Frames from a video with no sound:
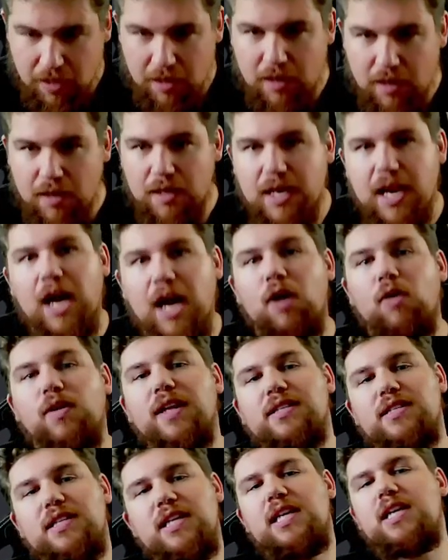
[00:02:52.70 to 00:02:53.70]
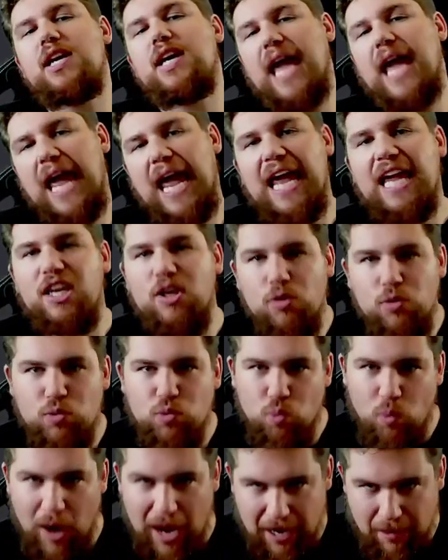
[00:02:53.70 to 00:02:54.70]
Now, let's say you can't use
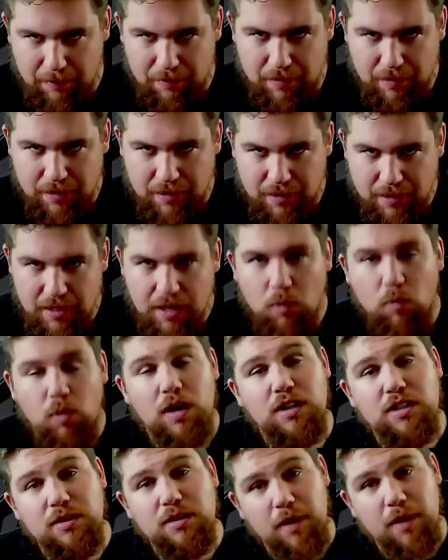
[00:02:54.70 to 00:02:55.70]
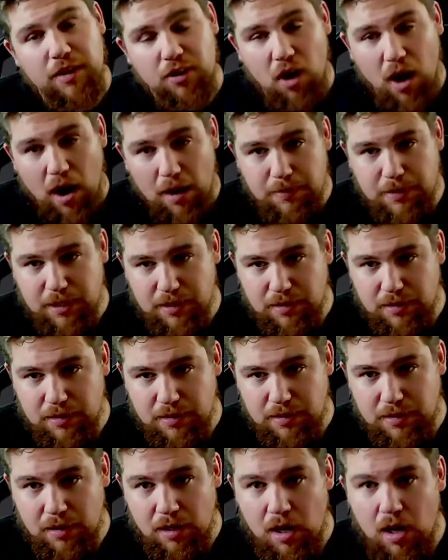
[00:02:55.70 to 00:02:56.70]
ramp. Now, what are some other options?
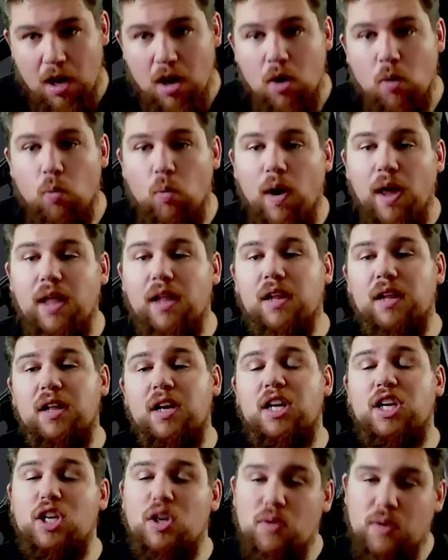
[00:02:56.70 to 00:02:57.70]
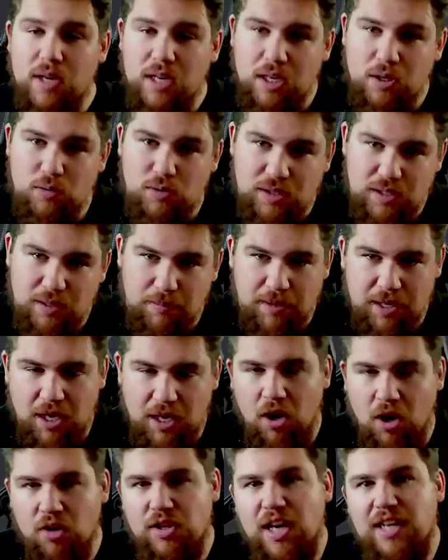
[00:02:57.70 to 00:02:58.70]
Well, you can use something
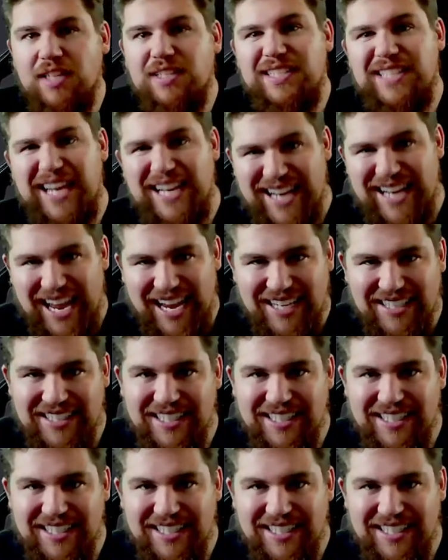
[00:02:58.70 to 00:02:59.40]
called AscendEx.